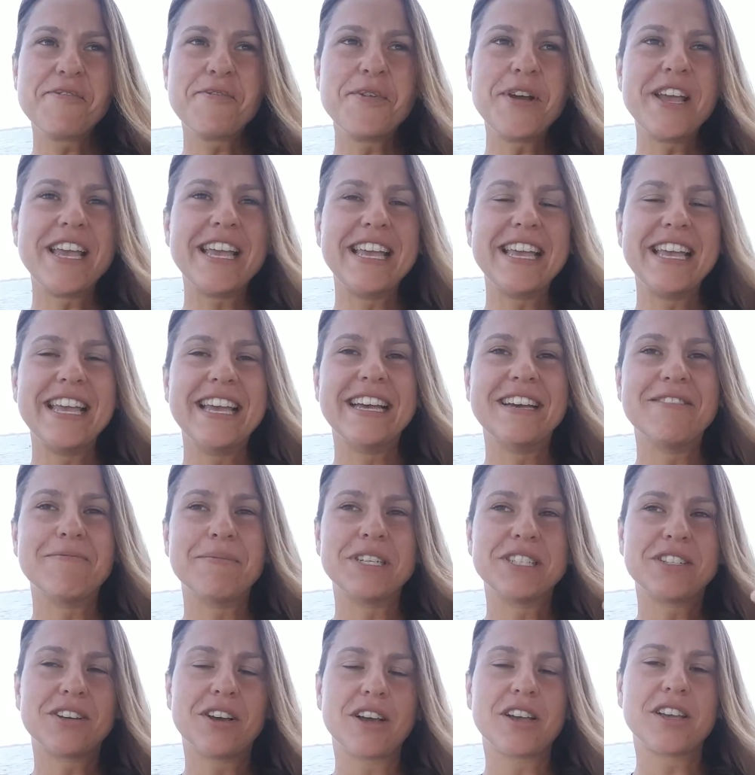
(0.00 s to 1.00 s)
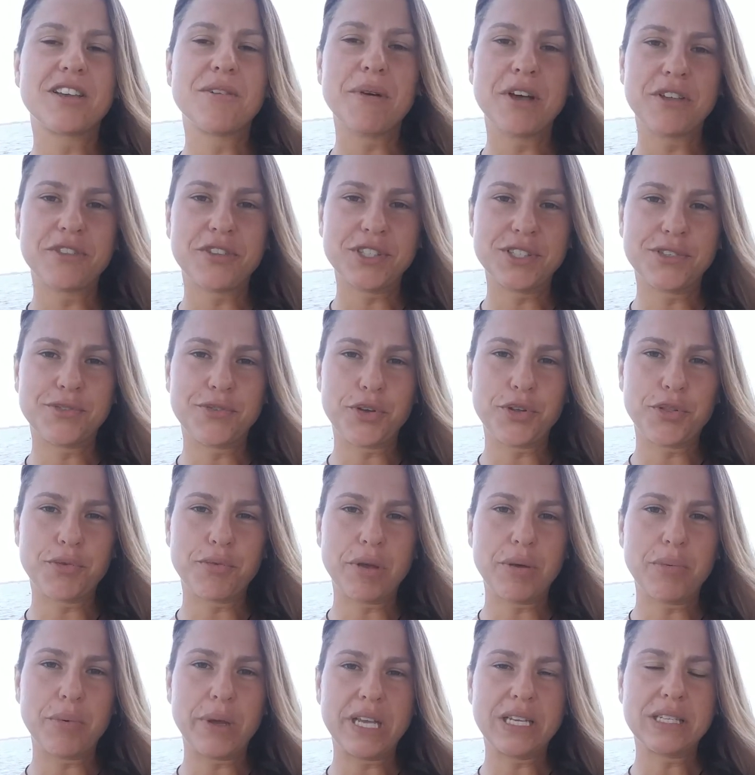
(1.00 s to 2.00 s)
we have been talking about this for
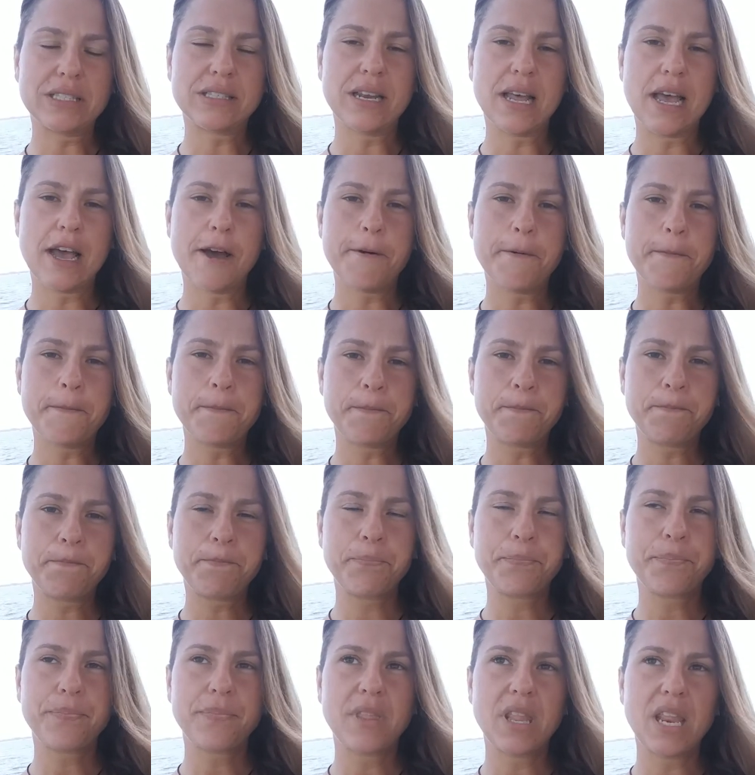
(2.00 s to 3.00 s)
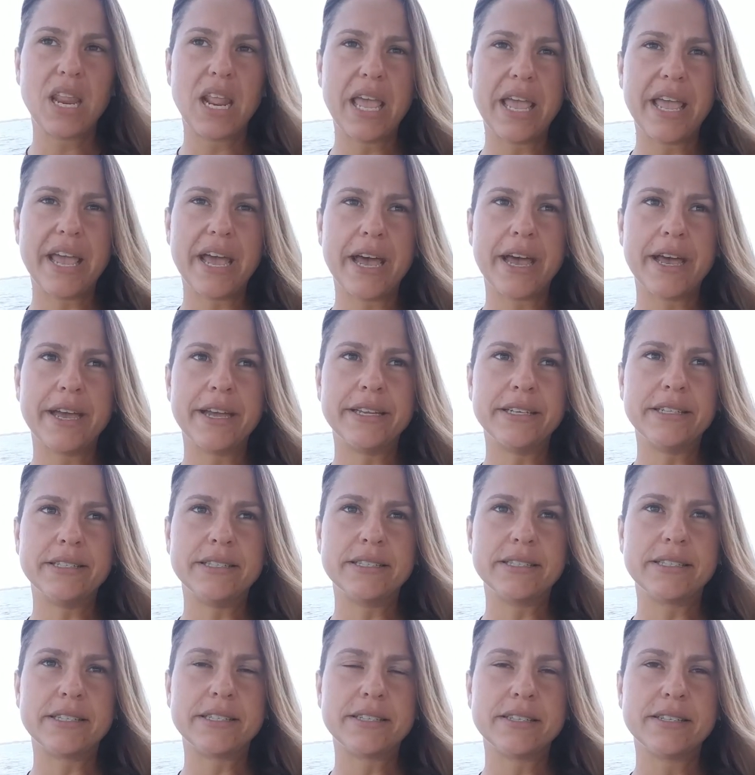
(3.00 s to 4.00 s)
three weeks now
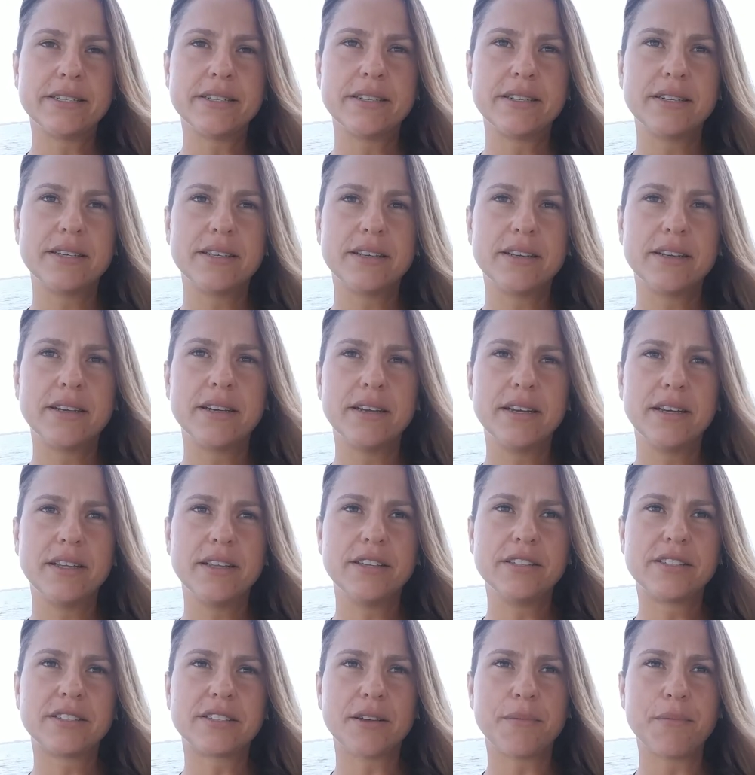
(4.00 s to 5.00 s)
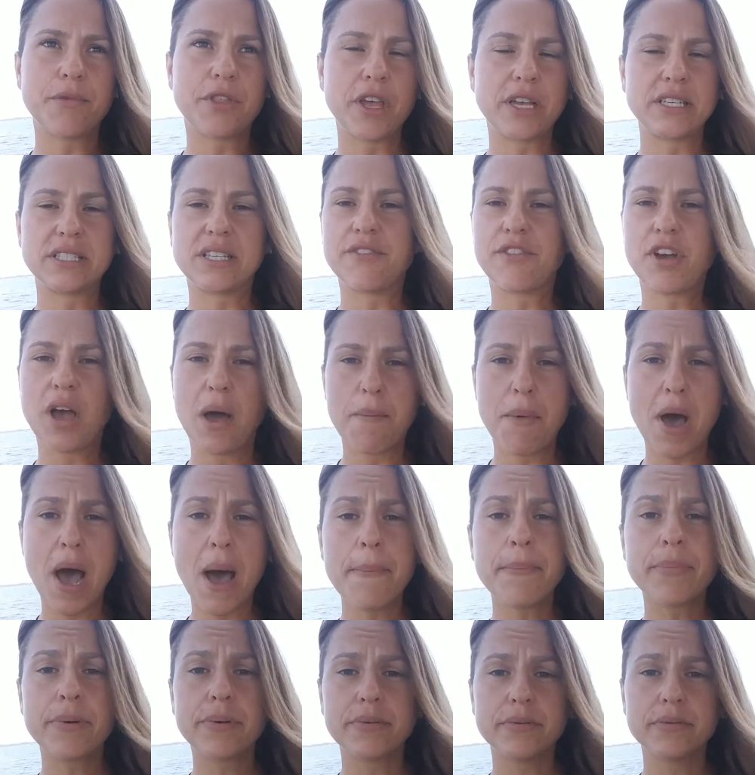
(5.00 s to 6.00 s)
and some things have come
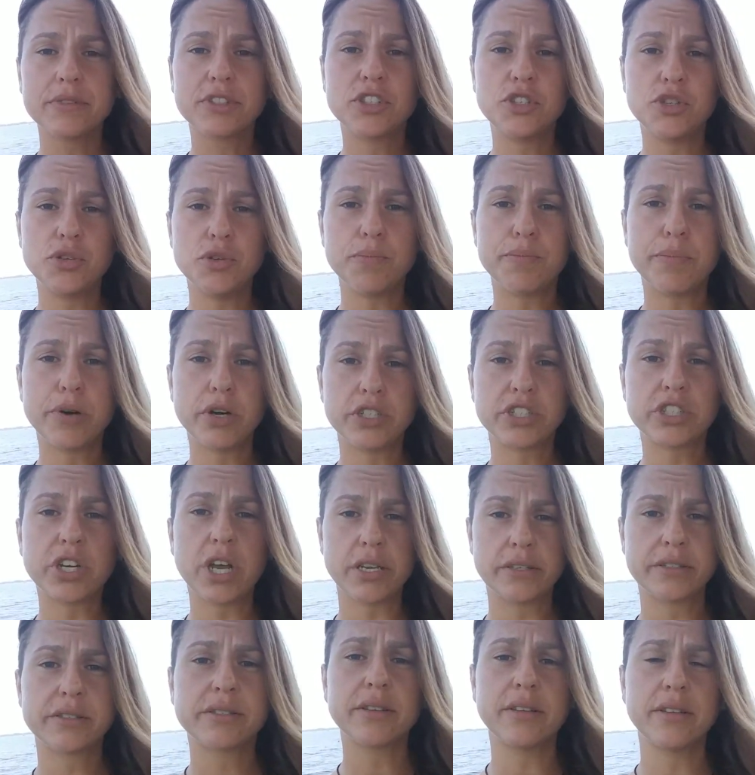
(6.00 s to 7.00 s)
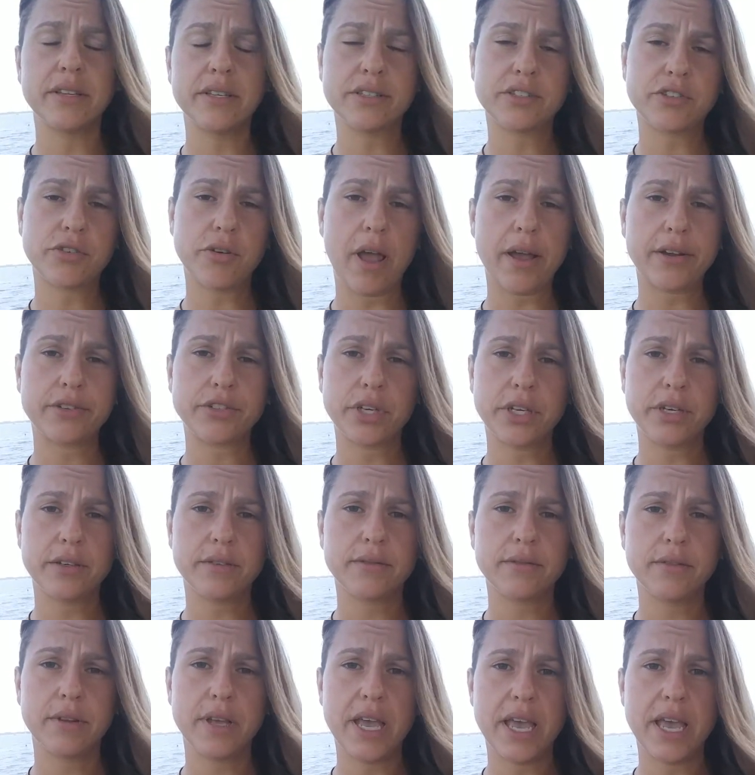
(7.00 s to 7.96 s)
up to push us in this direction.